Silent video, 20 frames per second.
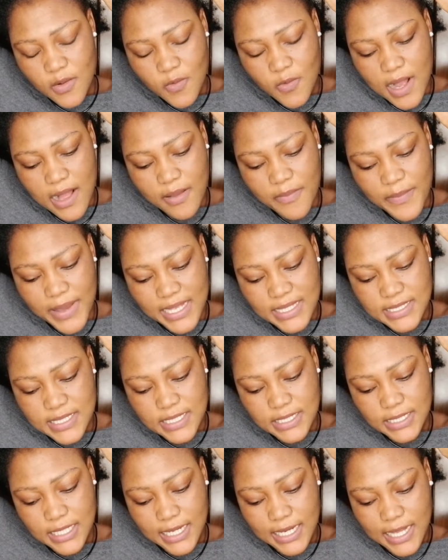while
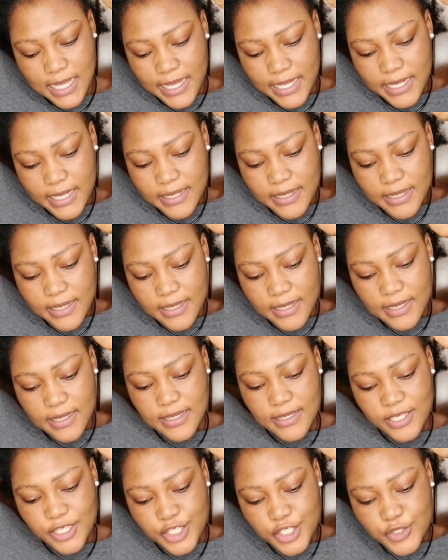parting the line,
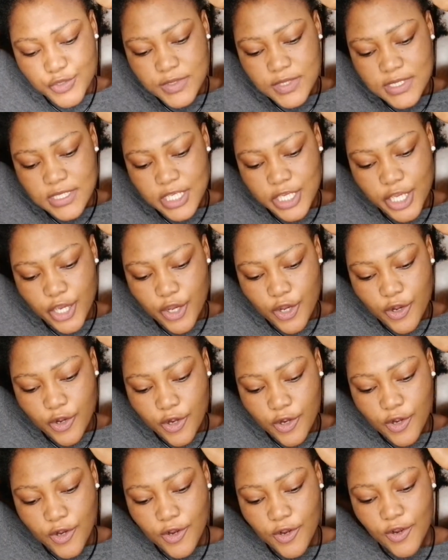use
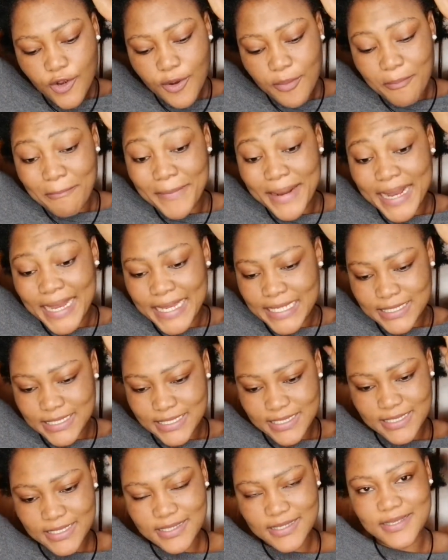your
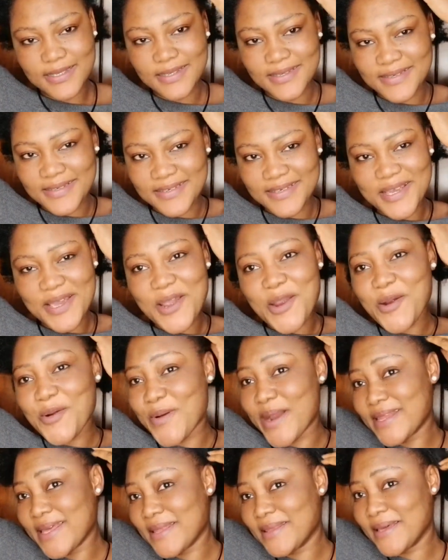mind
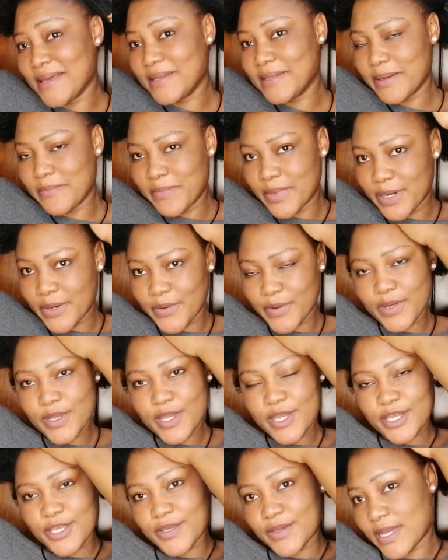rather than the mirror.
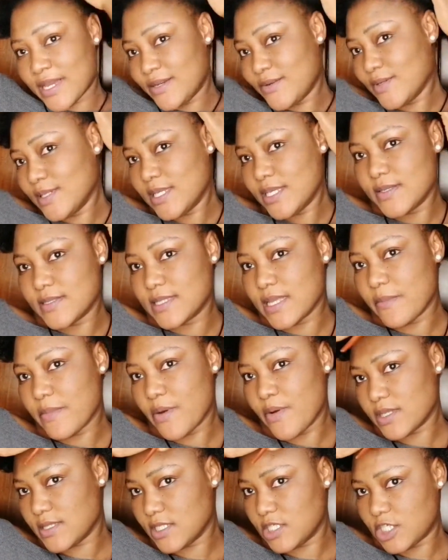You can only use the
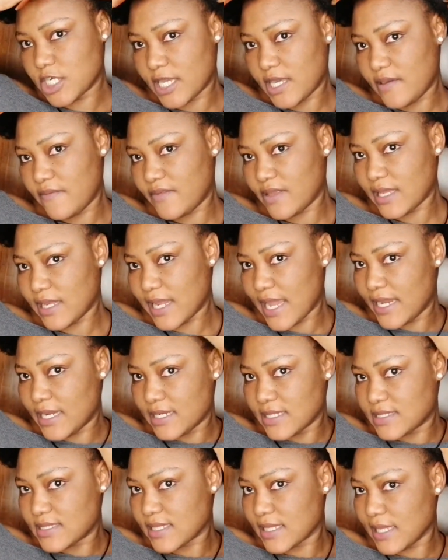mirror to check if the line
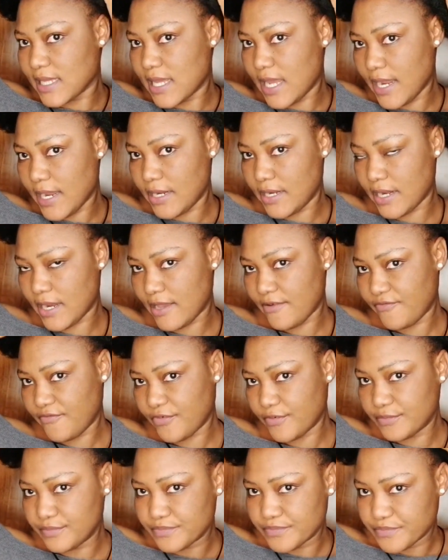is clear
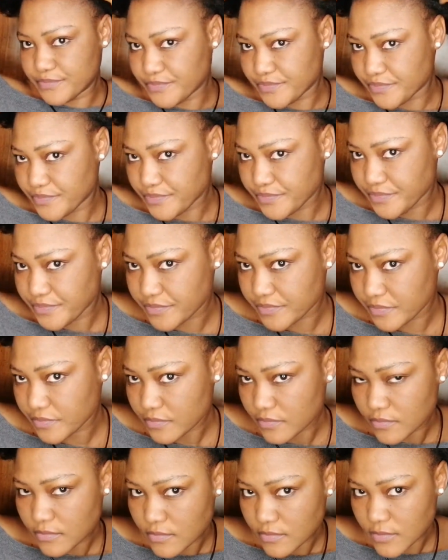enough,
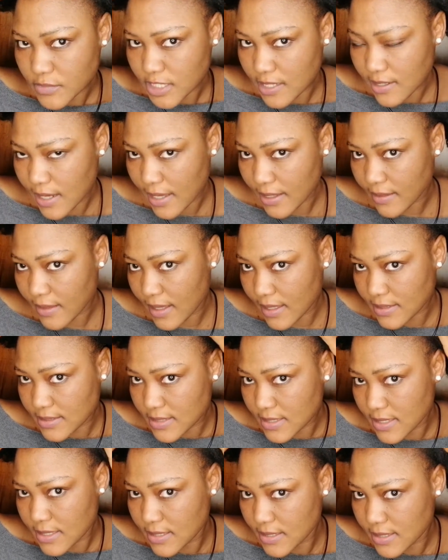like
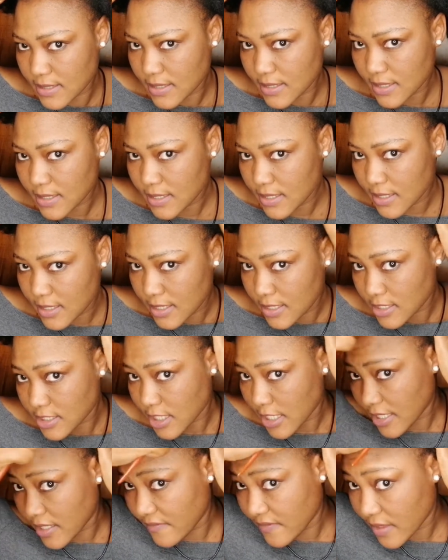that.
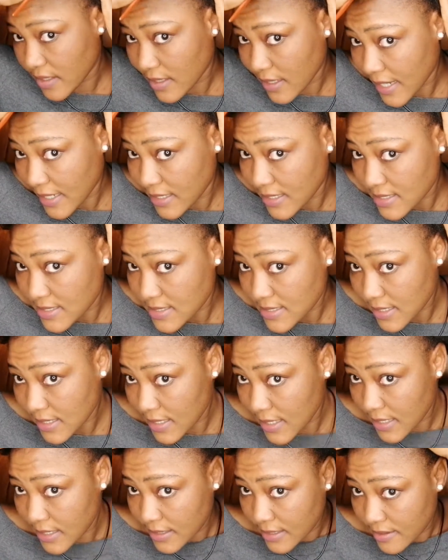Check if the line is
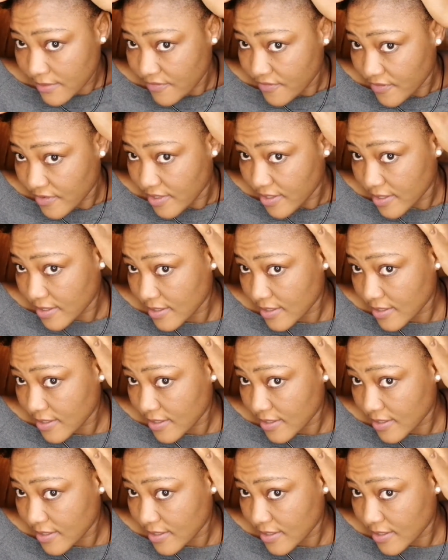clear enough.